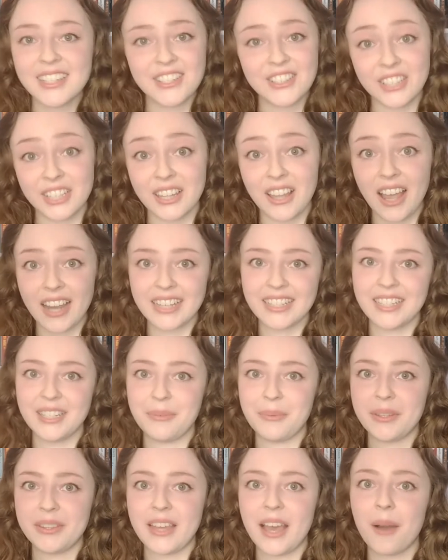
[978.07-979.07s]

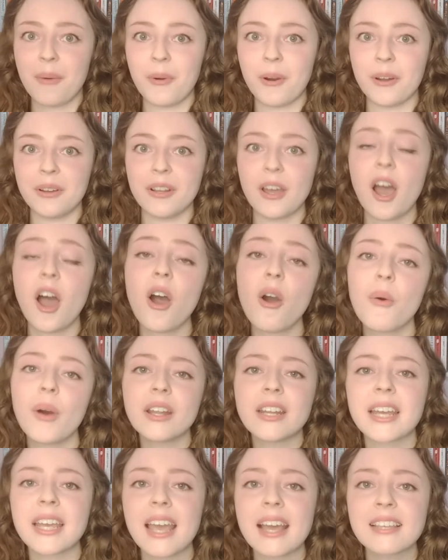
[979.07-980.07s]
delighted with that one. Oh,
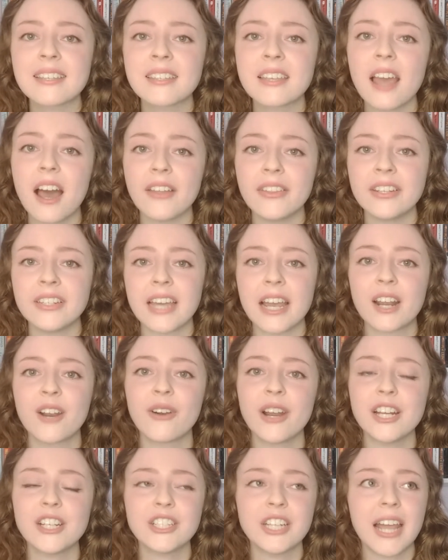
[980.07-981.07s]
and I guess the other
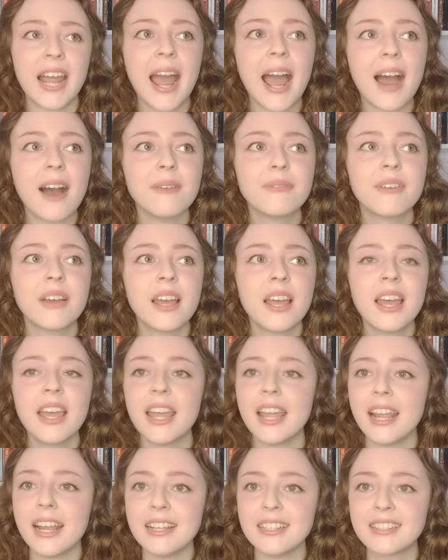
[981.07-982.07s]
decoration I have
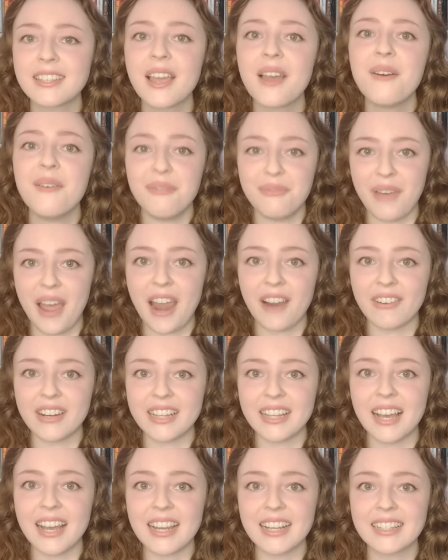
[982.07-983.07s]
is
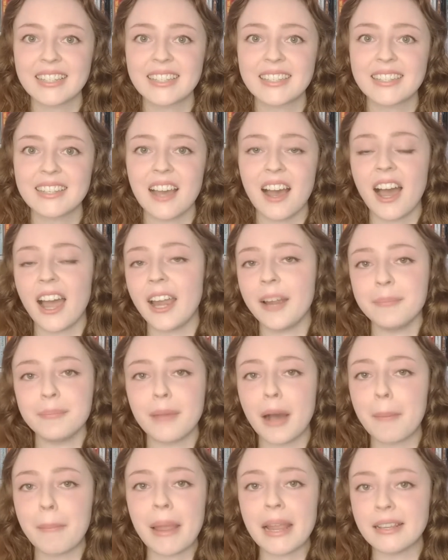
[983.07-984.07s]
fairy lights.
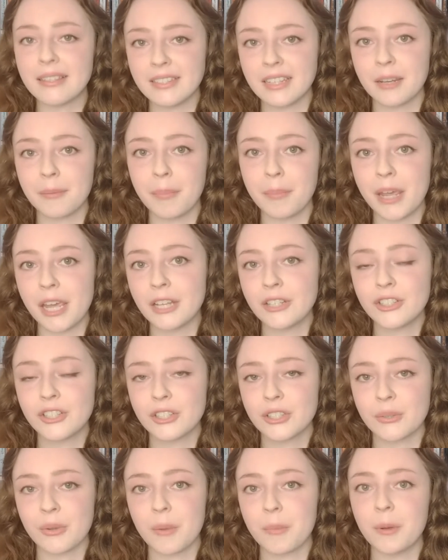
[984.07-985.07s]
I'm a basic
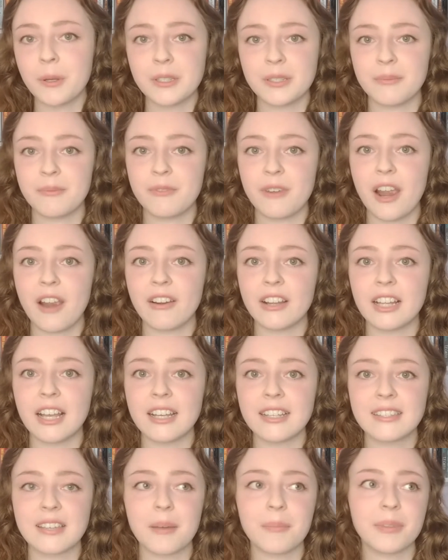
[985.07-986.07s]
bitch, so I put some fairy
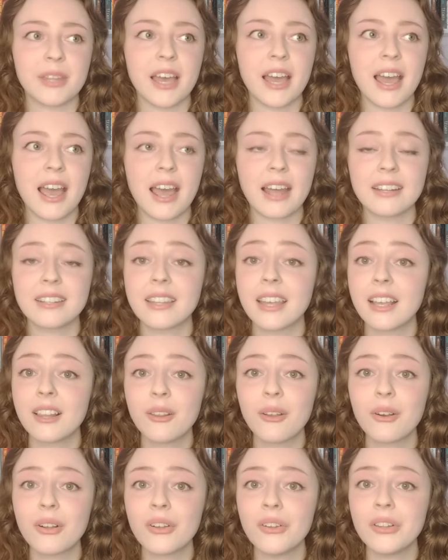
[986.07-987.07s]
lights up there and they
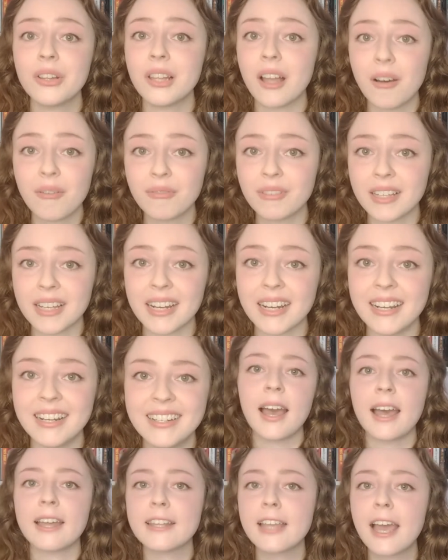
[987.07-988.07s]
look
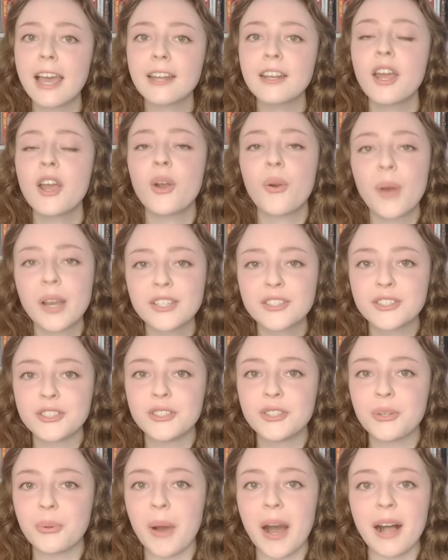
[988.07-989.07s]
lovely. And then
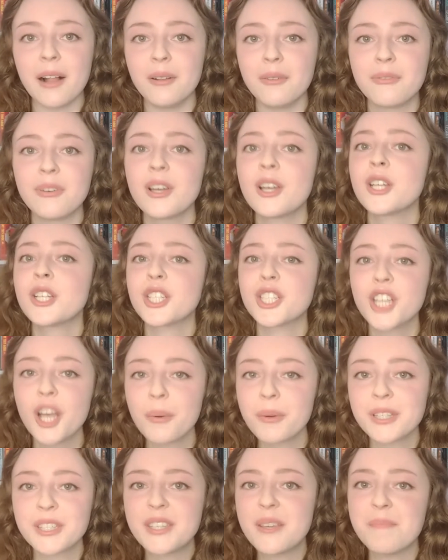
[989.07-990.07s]
question 12, show
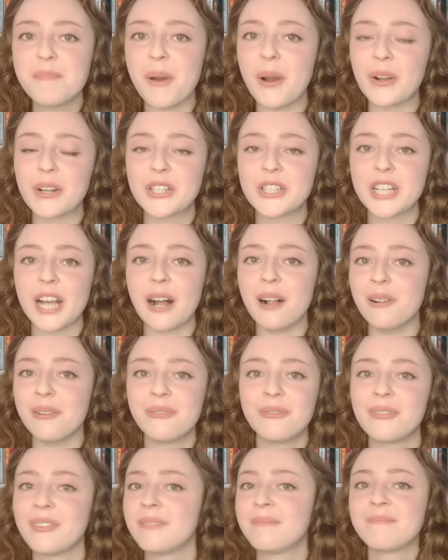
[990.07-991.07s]
us your
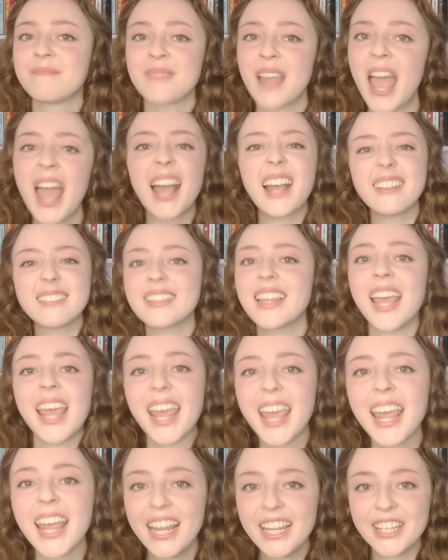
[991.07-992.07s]
bookshelf.
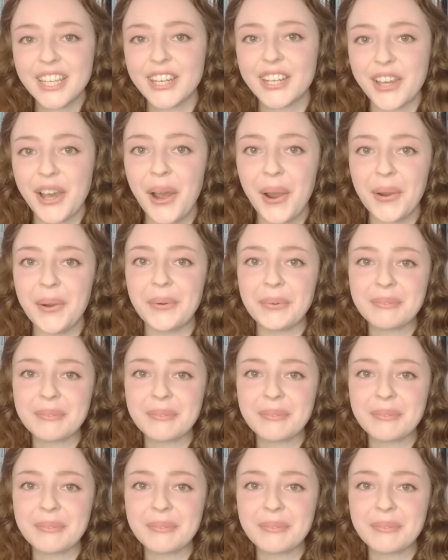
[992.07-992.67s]
Here you go.